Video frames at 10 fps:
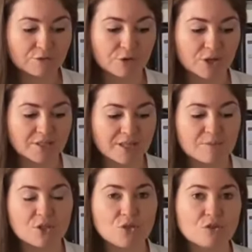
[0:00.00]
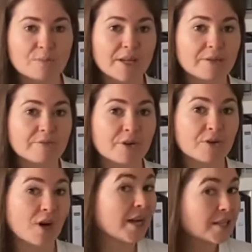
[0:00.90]
of ROS can be induced by a
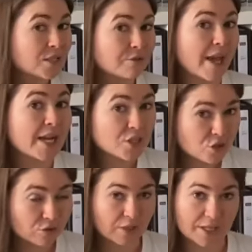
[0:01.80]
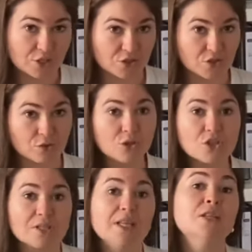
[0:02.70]
variety of external agents, so not
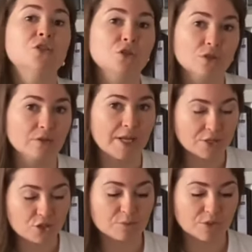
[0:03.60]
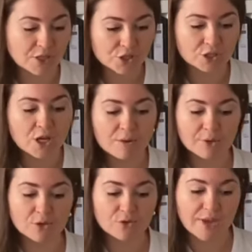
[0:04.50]
just internal energy production, but
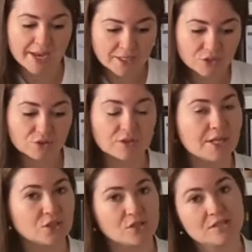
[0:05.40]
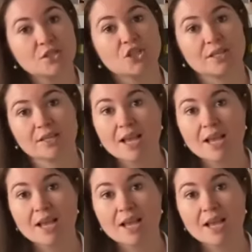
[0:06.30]
also external agents such as